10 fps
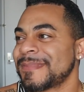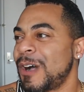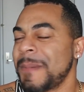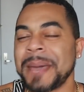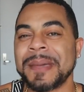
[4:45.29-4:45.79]

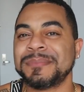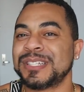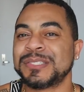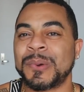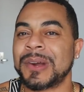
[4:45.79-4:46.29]
Or maybe I'm
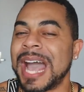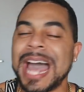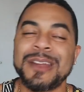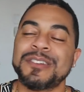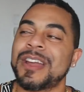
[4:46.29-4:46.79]
just horny.
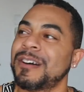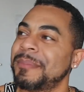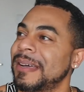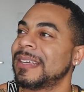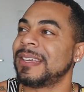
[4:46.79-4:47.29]
I don't know,
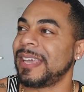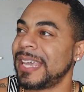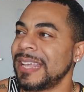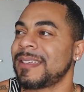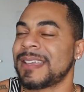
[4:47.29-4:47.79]
but
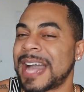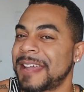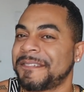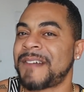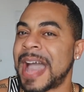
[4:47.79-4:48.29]
he's looking
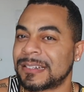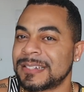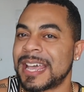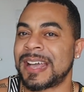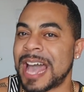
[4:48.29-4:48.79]
kind of fine
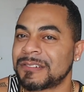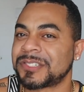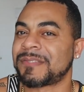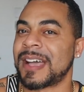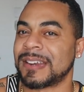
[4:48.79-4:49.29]
on that
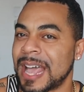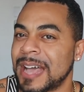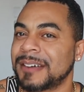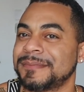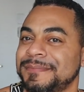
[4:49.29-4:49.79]
couch right now.
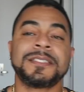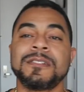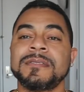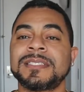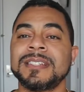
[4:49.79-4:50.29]

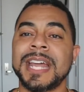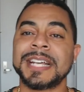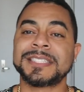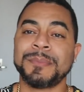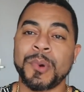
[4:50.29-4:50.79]
So it's the
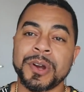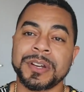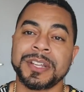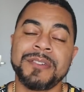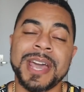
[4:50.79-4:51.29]
next
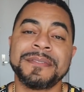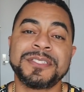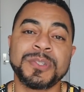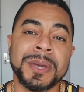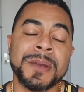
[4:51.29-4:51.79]
morning. You
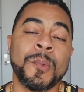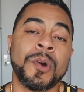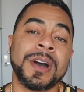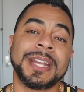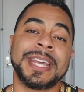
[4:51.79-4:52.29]
have Twin
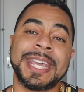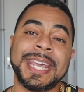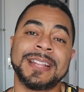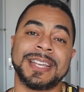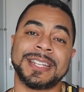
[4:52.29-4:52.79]
One and
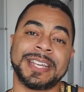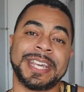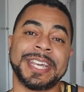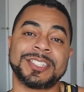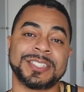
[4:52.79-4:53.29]
Keely in the
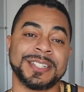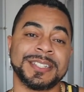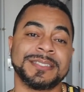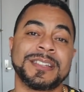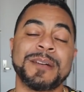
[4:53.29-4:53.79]

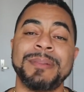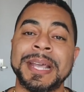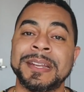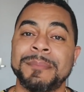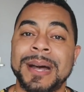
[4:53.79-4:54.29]
kitchen
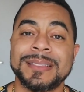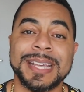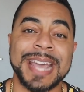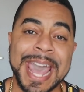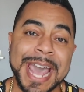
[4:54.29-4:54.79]
complaining about
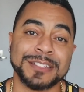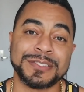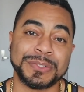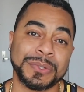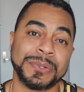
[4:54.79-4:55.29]
their
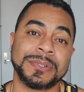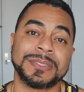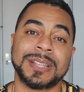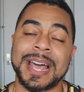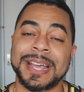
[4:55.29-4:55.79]

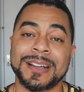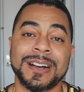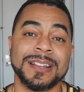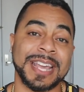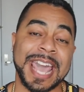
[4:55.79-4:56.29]
attitudes, like
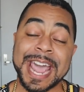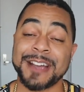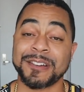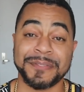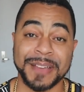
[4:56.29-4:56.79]
uh, they
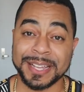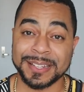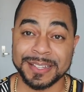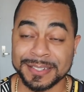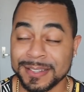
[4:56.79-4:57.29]

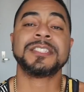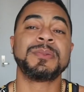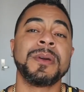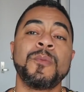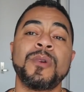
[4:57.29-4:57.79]
aggravated.
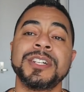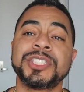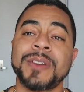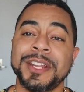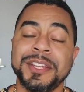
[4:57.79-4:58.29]
Twin One
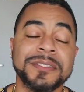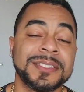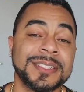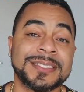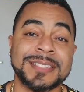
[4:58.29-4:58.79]
trying to
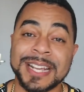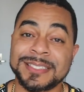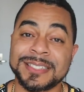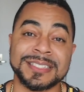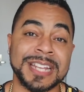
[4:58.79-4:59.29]
use this
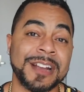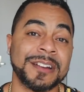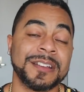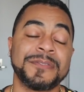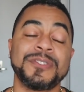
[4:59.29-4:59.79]
sexist
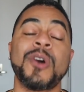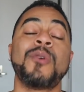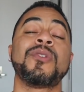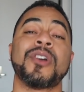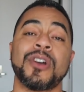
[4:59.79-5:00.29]
narrative.
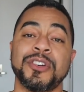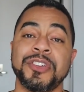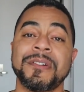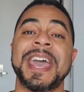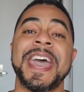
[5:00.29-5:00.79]
No, girl,
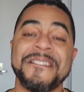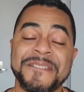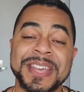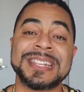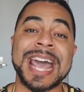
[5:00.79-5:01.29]
you're an
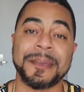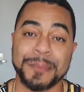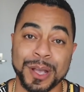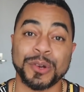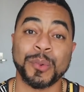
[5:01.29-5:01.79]
effing
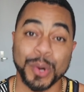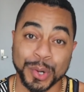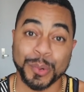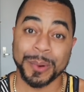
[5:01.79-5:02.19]
nightmare to work